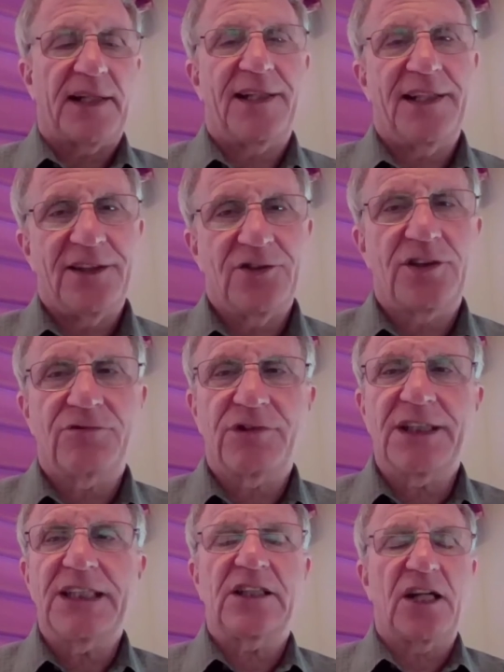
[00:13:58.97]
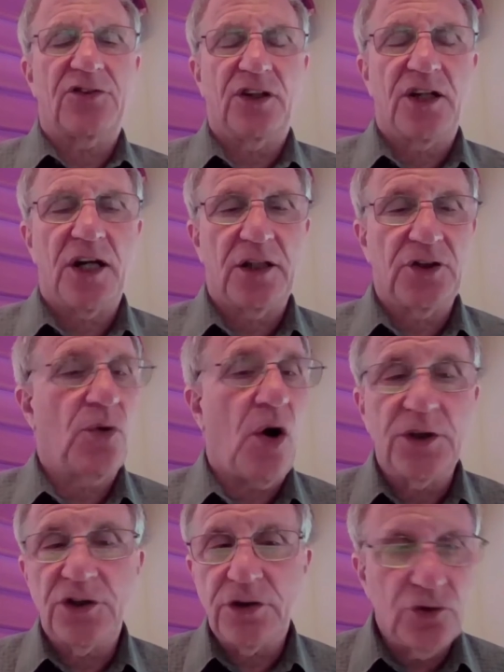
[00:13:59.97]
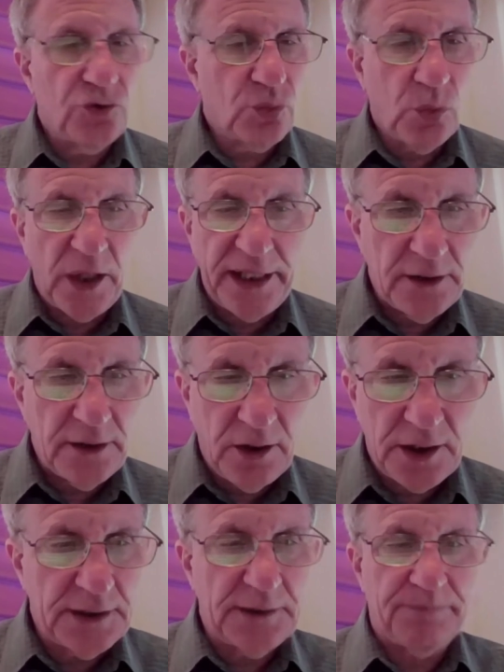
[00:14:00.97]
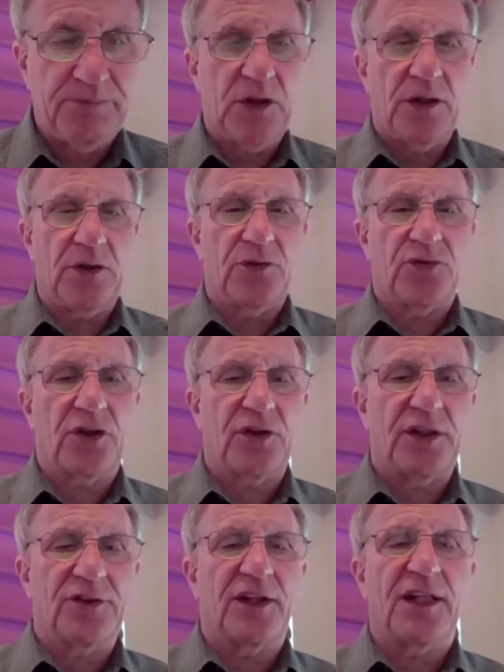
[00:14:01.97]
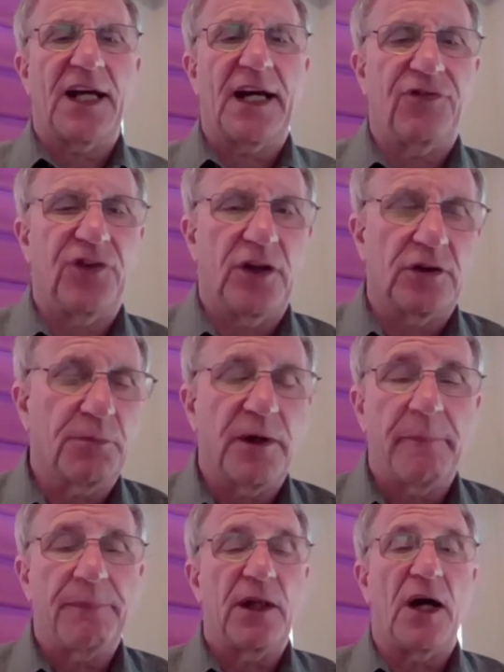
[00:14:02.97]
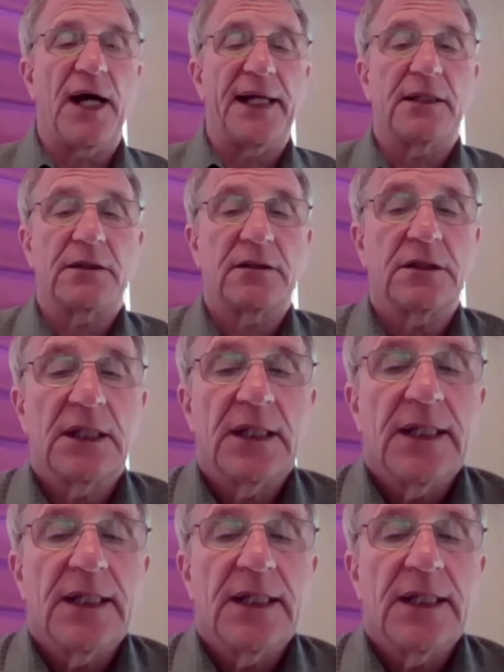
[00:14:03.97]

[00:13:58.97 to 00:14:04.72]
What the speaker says: And it really doesn't hurt. You always lose weight on it, so there's a lot if you're compliant.